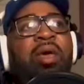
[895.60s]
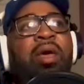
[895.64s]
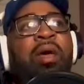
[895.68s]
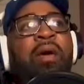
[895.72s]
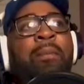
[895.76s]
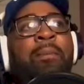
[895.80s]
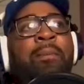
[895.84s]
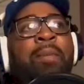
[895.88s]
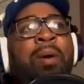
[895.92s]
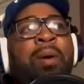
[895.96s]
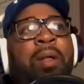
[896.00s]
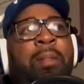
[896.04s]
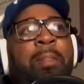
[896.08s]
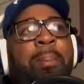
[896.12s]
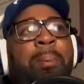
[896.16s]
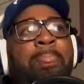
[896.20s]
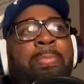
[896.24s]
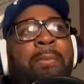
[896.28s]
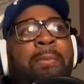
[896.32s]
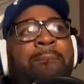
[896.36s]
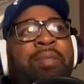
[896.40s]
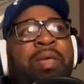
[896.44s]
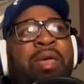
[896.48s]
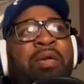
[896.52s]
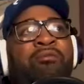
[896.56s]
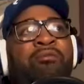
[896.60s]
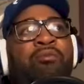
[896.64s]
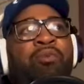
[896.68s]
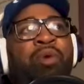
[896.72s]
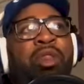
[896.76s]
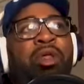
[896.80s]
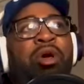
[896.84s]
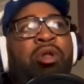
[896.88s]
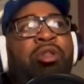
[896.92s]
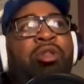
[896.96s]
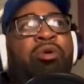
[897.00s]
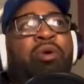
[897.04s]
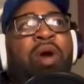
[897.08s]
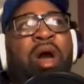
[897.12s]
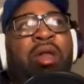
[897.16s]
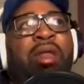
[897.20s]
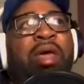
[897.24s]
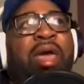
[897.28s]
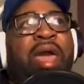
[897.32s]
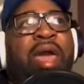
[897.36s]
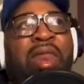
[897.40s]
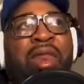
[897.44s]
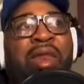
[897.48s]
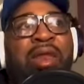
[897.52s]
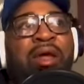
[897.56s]
but if we don't know how
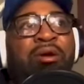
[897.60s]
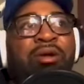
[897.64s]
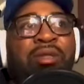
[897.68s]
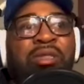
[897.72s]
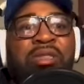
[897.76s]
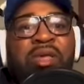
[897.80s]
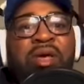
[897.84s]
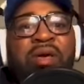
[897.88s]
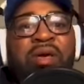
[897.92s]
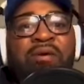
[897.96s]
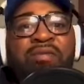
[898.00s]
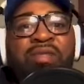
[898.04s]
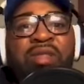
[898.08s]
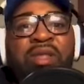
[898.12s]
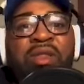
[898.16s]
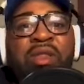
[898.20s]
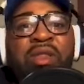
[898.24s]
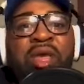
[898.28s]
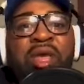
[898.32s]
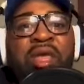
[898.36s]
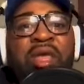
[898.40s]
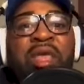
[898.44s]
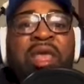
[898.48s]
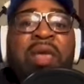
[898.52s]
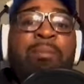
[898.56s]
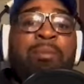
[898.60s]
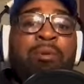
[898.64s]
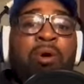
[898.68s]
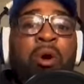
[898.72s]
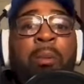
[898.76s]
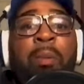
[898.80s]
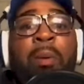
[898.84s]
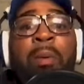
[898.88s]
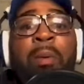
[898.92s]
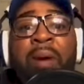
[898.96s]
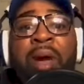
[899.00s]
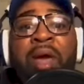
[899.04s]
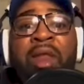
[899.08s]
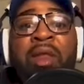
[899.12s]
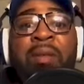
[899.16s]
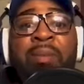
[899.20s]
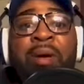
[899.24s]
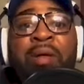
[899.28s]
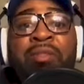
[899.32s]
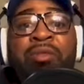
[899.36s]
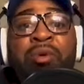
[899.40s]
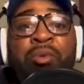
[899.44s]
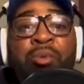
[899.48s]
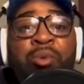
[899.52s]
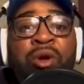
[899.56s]
to edit ourselves and keep an open mind
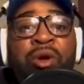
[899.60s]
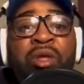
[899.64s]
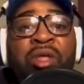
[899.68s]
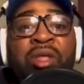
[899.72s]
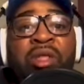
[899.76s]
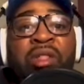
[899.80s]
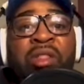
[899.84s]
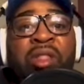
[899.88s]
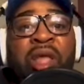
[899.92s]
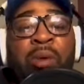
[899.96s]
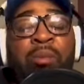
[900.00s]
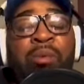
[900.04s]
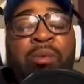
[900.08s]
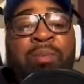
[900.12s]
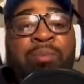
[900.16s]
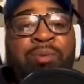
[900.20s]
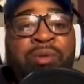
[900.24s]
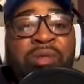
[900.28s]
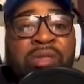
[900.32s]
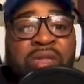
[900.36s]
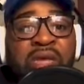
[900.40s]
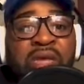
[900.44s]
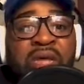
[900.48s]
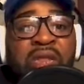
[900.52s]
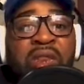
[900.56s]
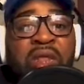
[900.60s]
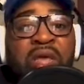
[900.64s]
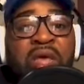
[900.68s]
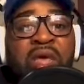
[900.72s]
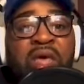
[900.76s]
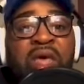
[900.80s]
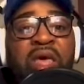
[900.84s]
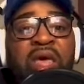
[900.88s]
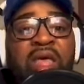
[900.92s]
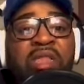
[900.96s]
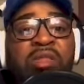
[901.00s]
about the work that we present, as